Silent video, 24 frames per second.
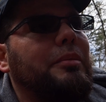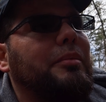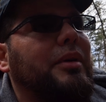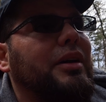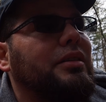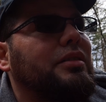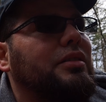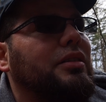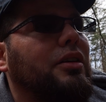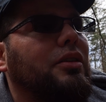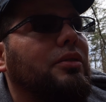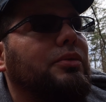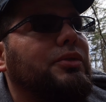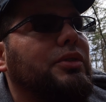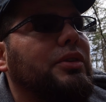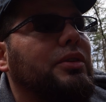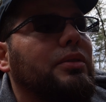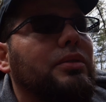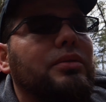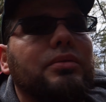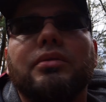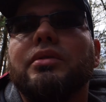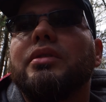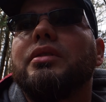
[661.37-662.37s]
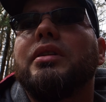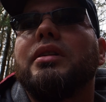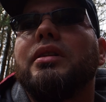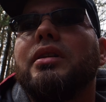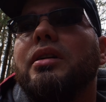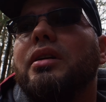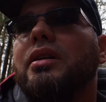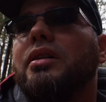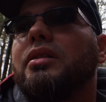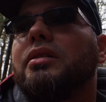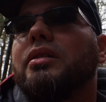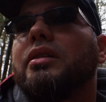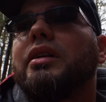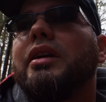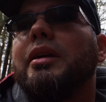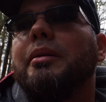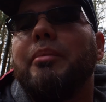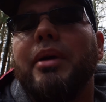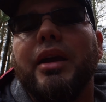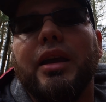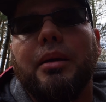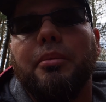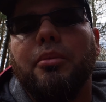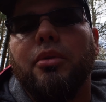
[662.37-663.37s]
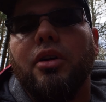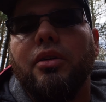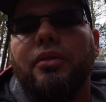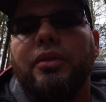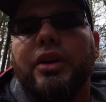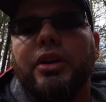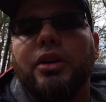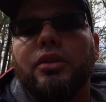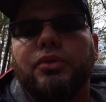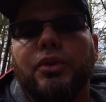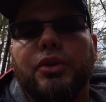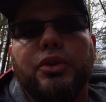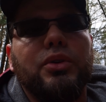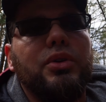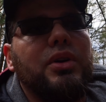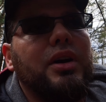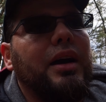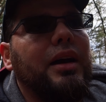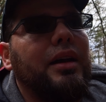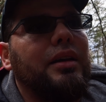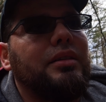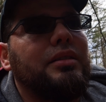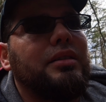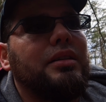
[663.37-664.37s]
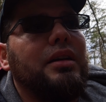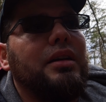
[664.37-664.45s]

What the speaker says: myself to keep making more videos for you guys.